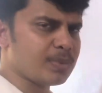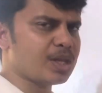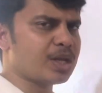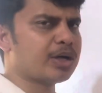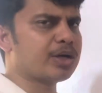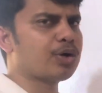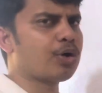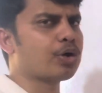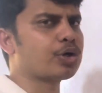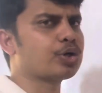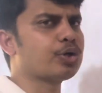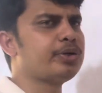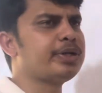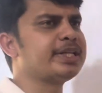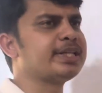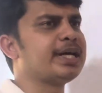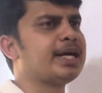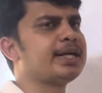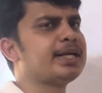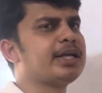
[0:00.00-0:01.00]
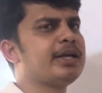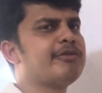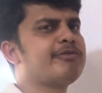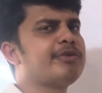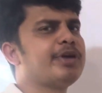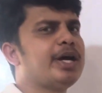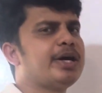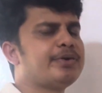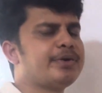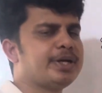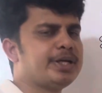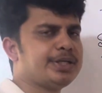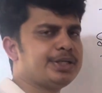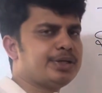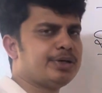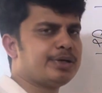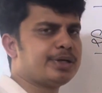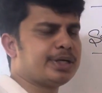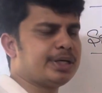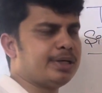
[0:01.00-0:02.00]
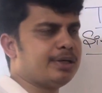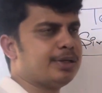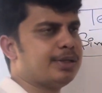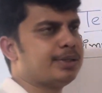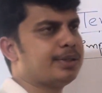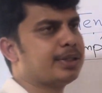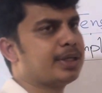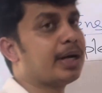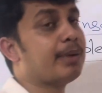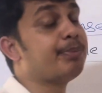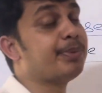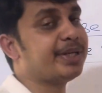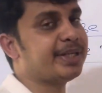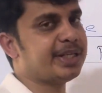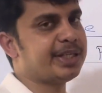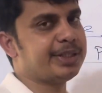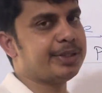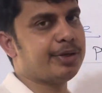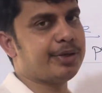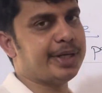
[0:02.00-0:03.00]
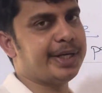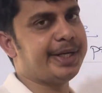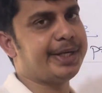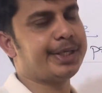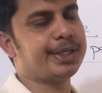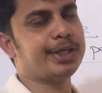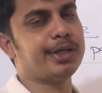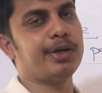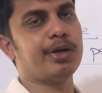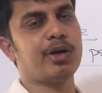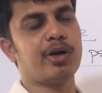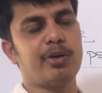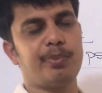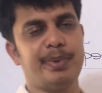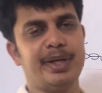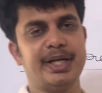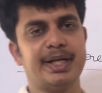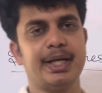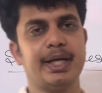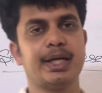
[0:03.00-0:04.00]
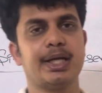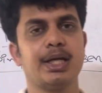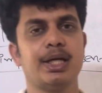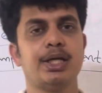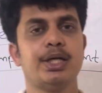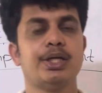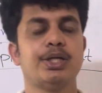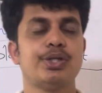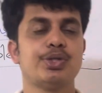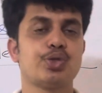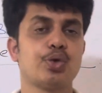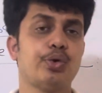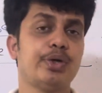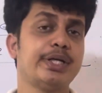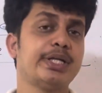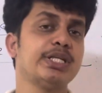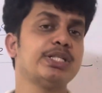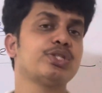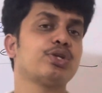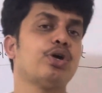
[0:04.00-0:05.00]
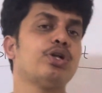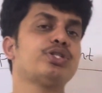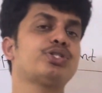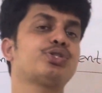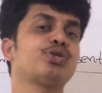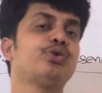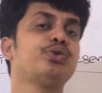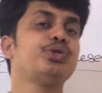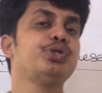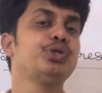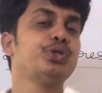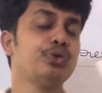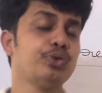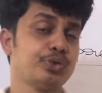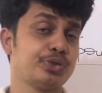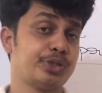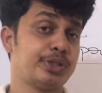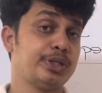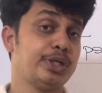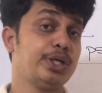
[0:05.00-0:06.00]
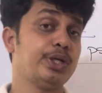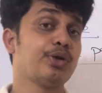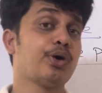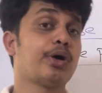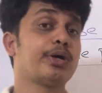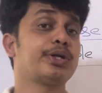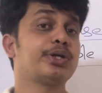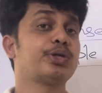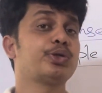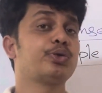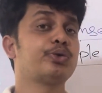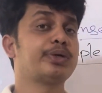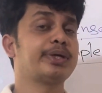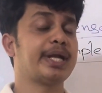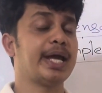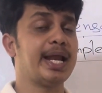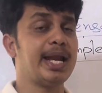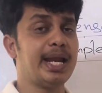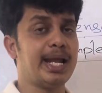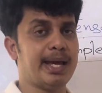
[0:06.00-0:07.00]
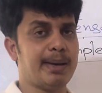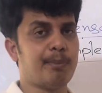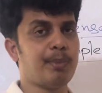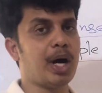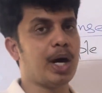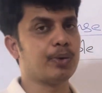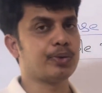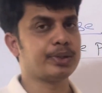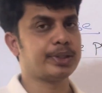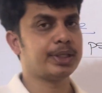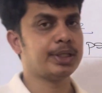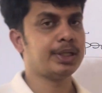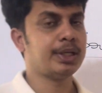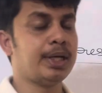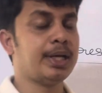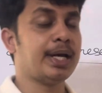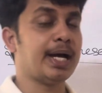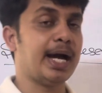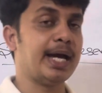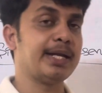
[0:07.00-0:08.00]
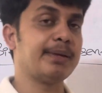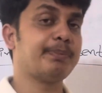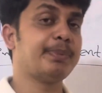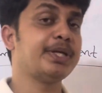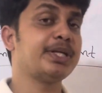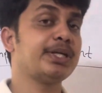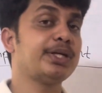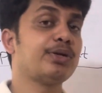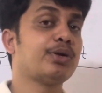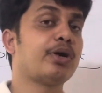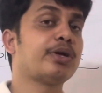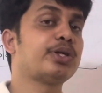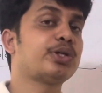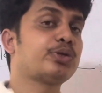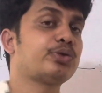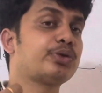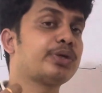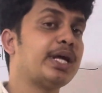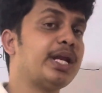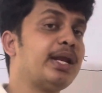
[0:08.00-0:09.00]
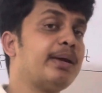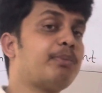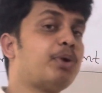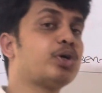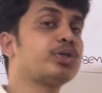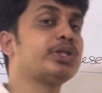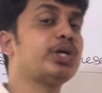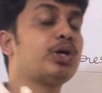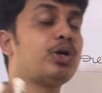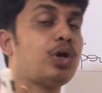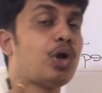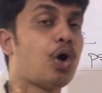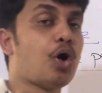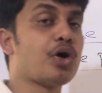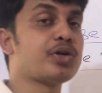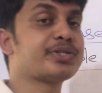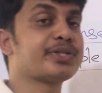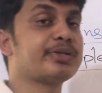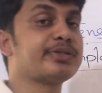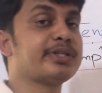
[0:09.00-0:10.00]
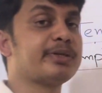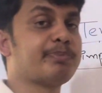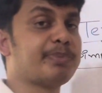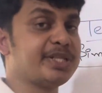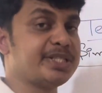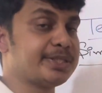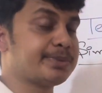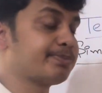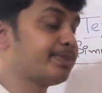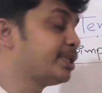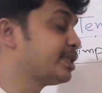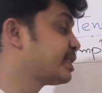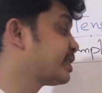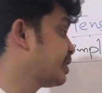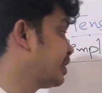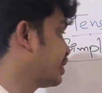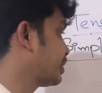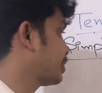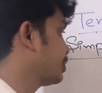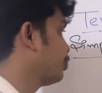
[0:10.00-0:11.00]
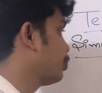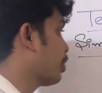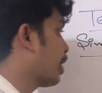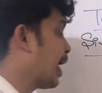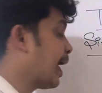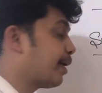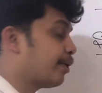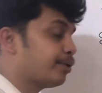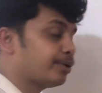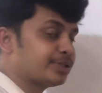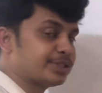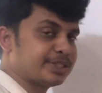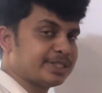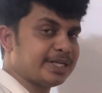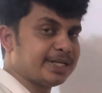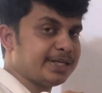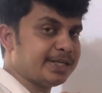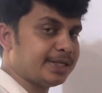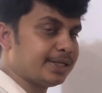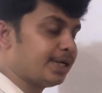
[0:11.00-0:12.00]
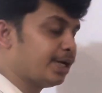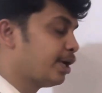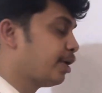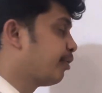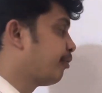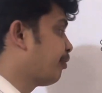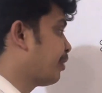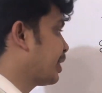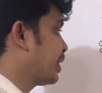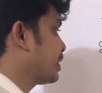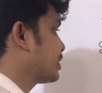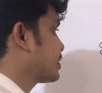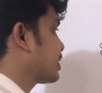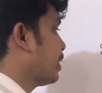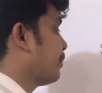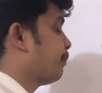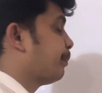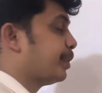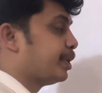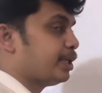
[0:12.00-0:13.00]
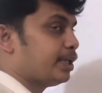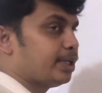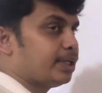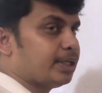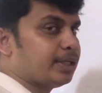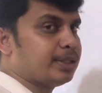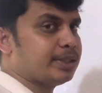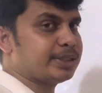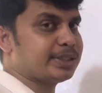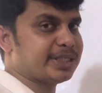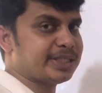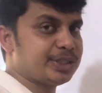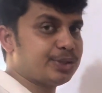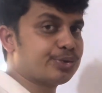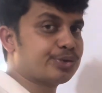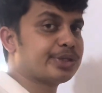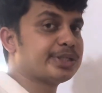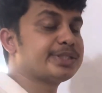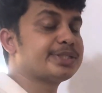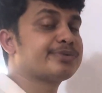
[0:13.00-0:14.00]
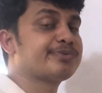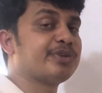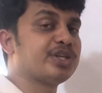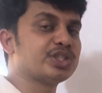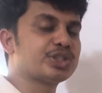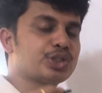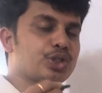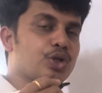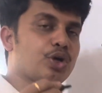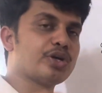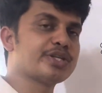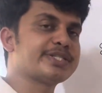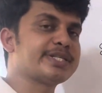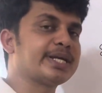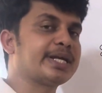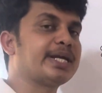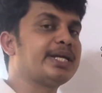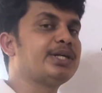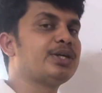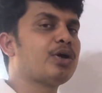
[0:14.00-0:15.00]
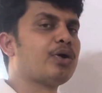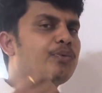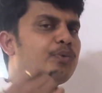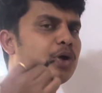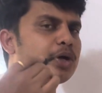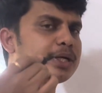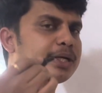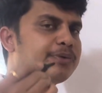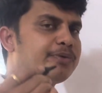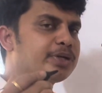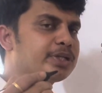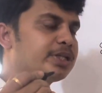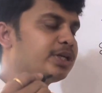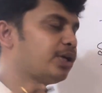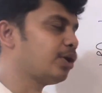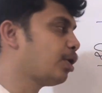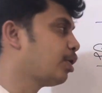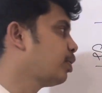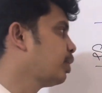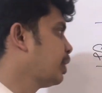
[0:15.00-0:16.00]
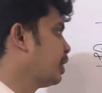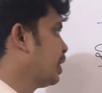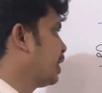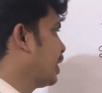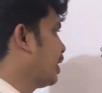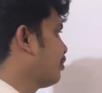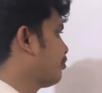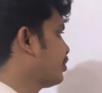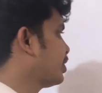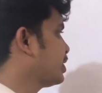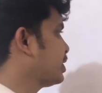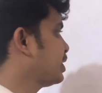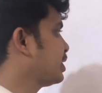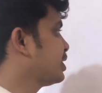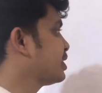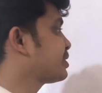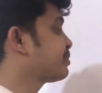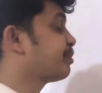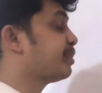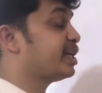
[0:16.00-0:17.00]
not only that, if you have done your completed your inter or BTech, so it is also used in order to tell about, I repeat, in order to tell about the laws or the principles that you have studied. For example, the Newton's first law, second law, whatever the law, everything is